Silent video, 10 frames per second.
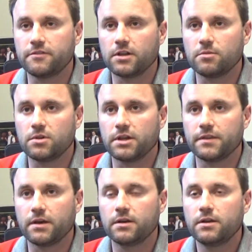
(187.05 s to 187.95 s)
available
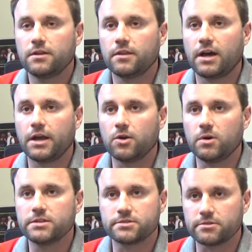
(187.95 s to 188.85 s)
on the
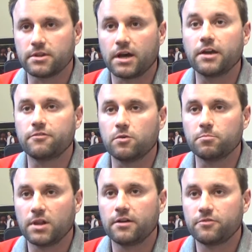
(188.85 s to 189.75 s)
iOS or the
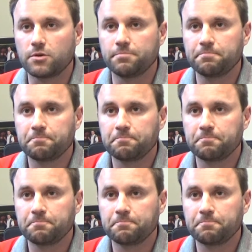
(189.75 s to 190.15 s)
iPhone platform.